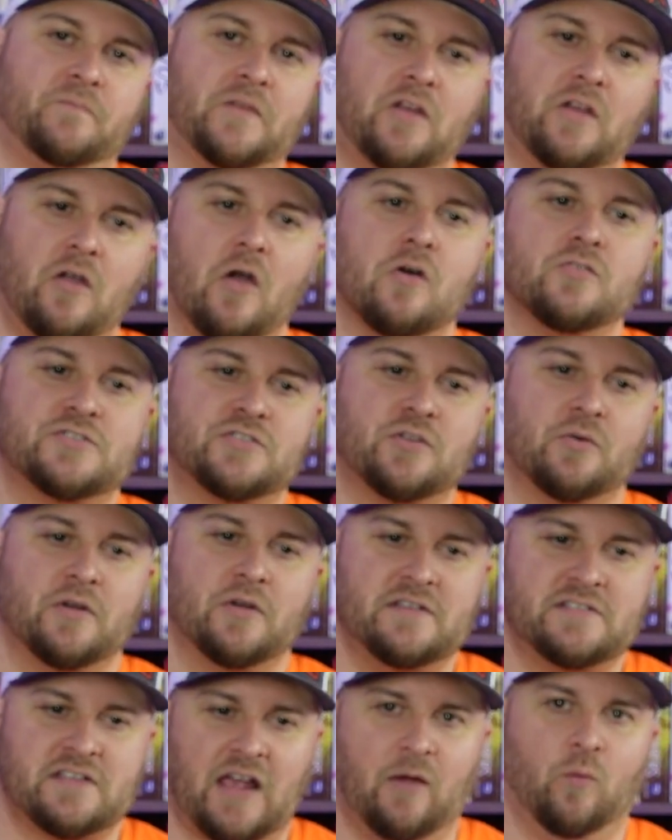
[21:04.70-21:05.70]
Ghost
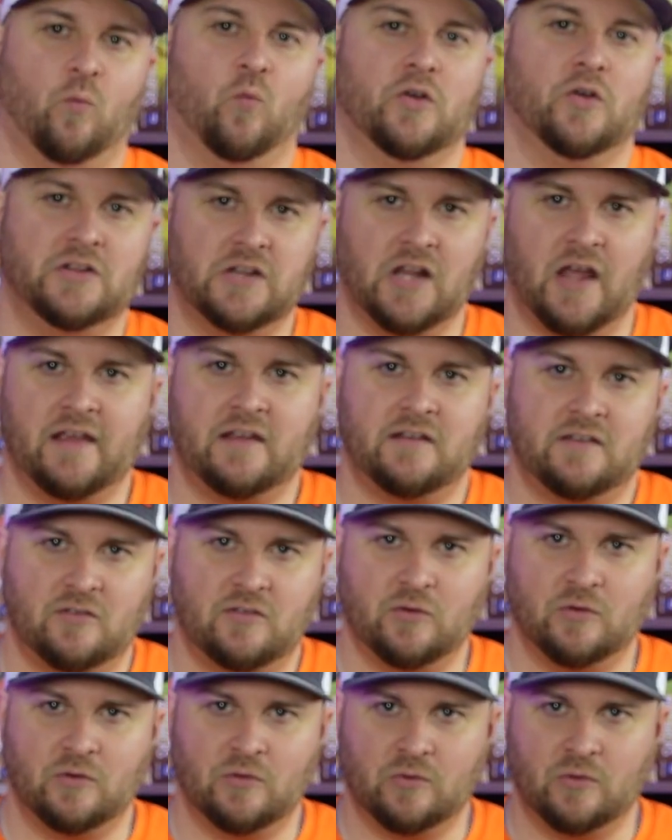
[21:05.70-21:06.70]
Stories. I would like
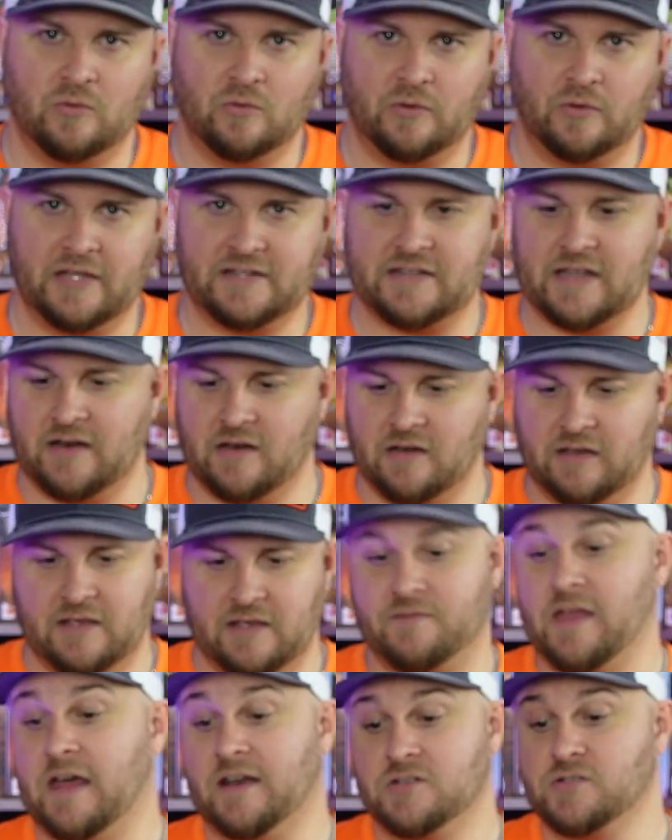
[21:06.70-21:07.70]
to give
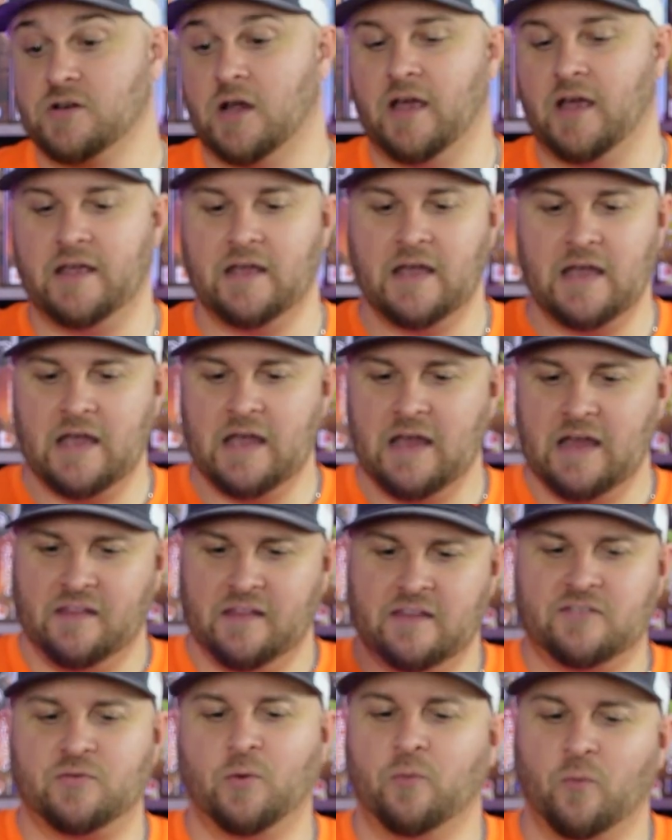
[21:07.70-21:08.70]
that a try.
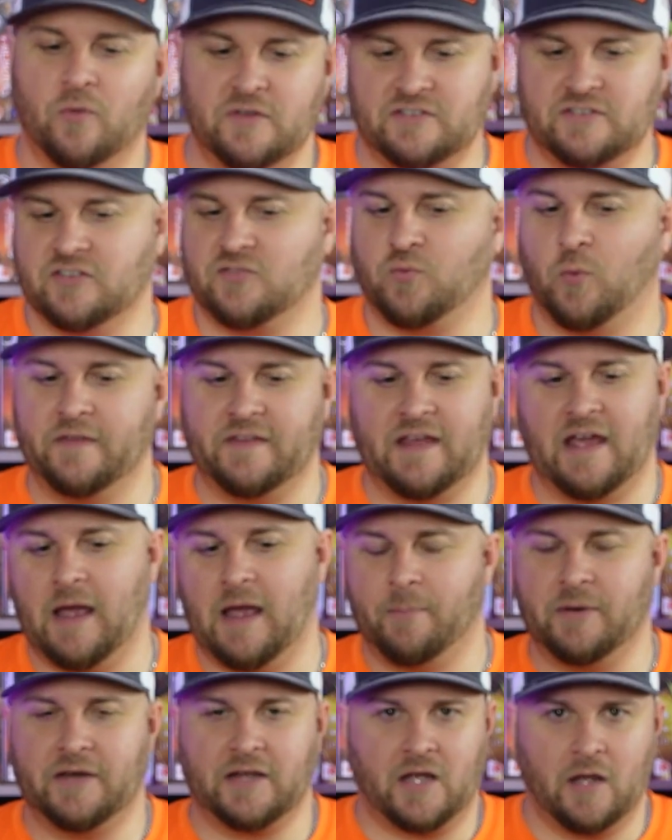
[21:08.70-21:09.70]
This one was just one that
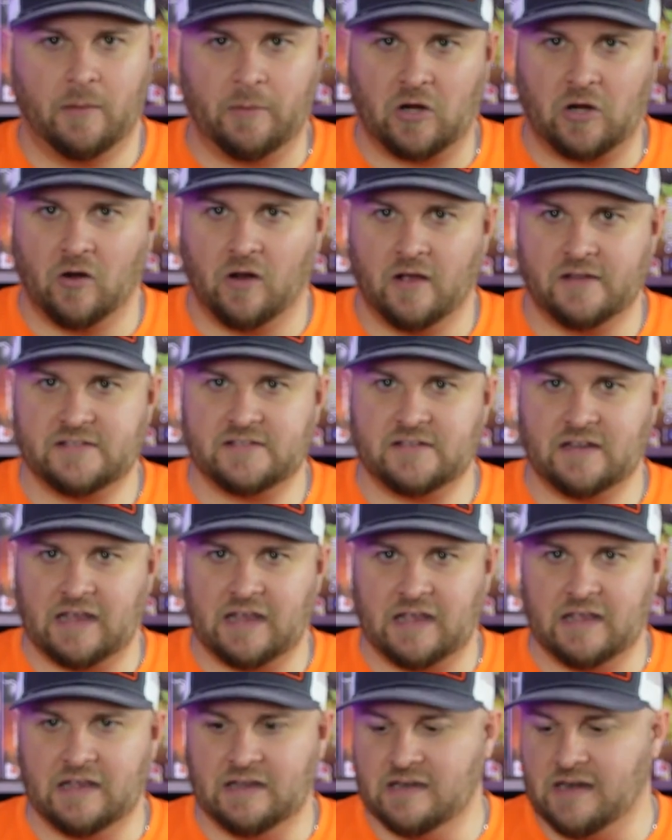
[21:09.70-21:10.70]
happened to come across
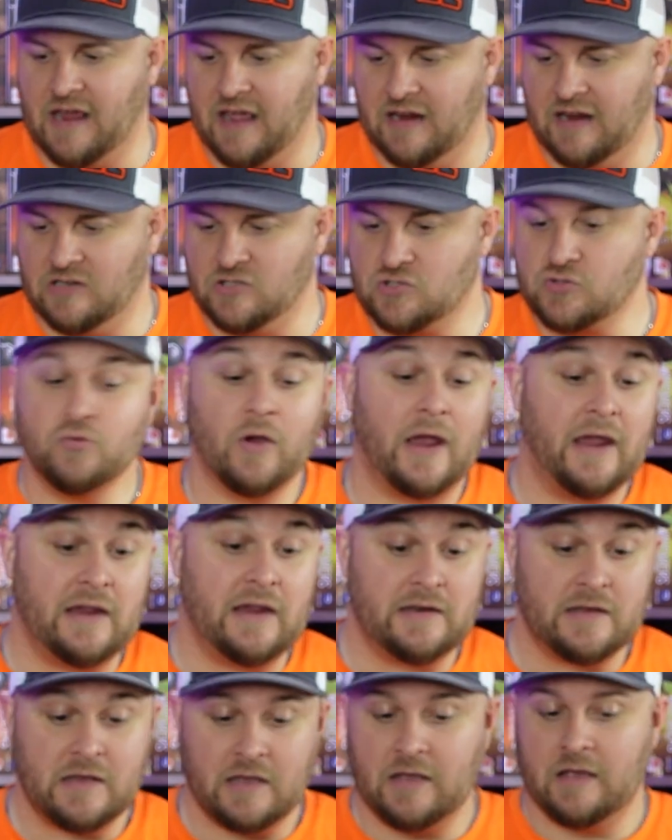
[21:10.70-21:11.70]
in a
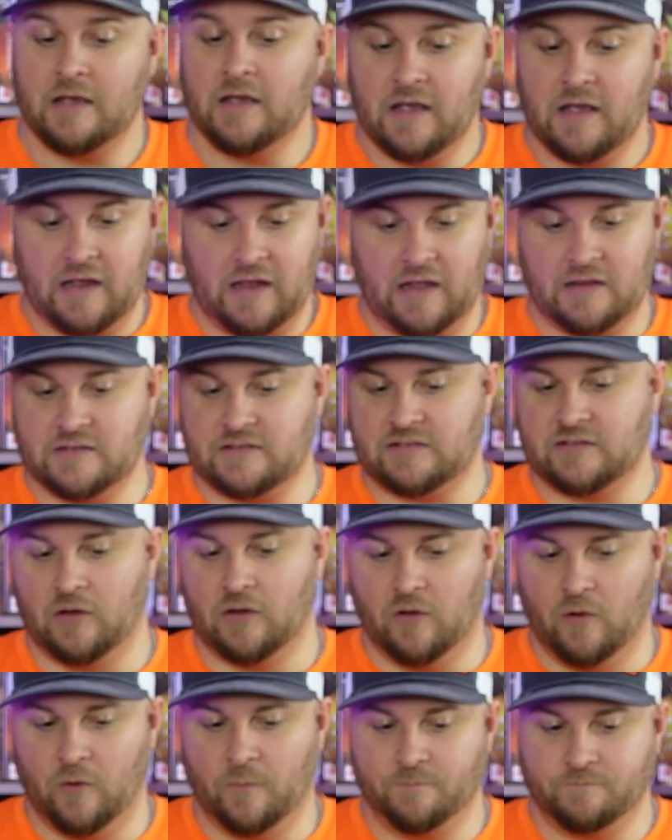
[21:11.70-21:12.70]
trade, and
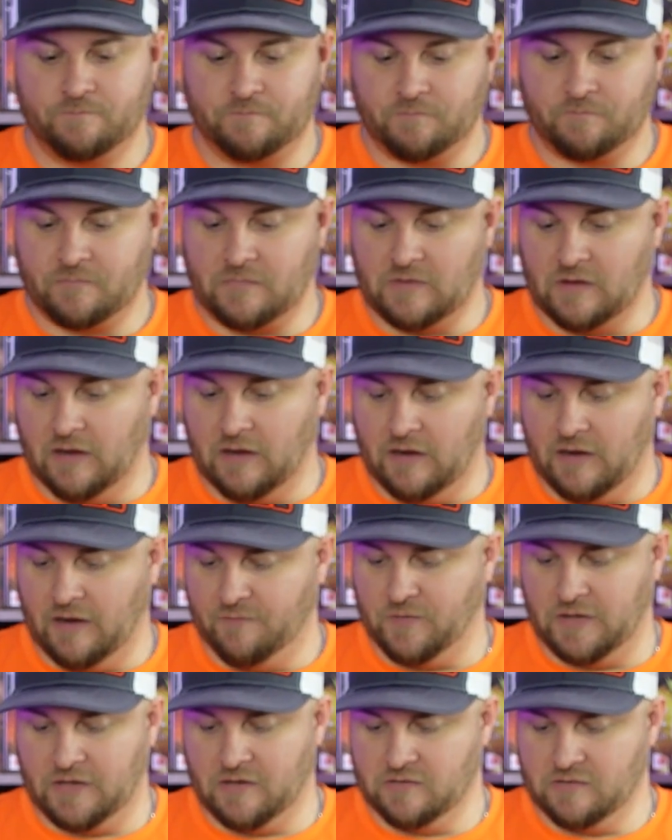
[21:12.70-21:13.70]
so I
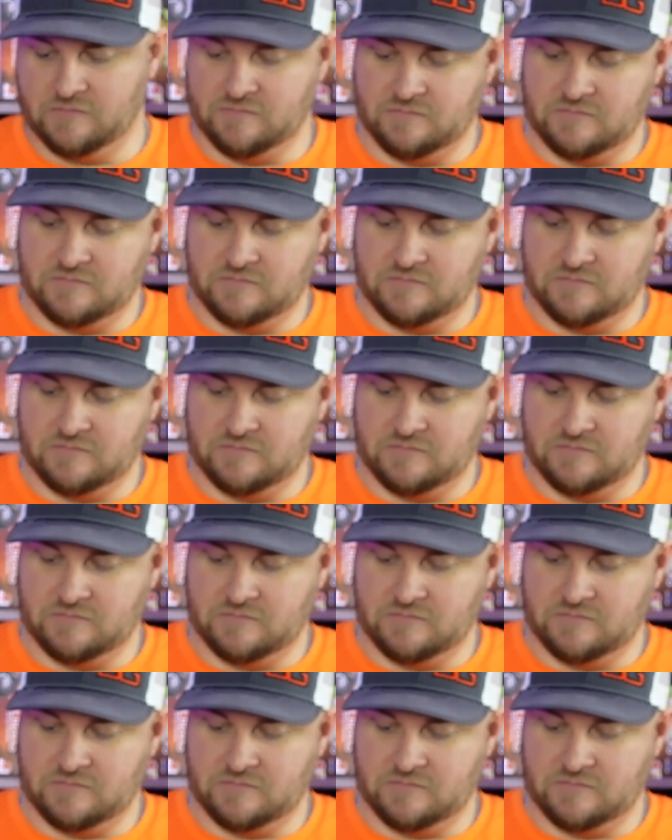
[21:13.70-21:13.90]
figured,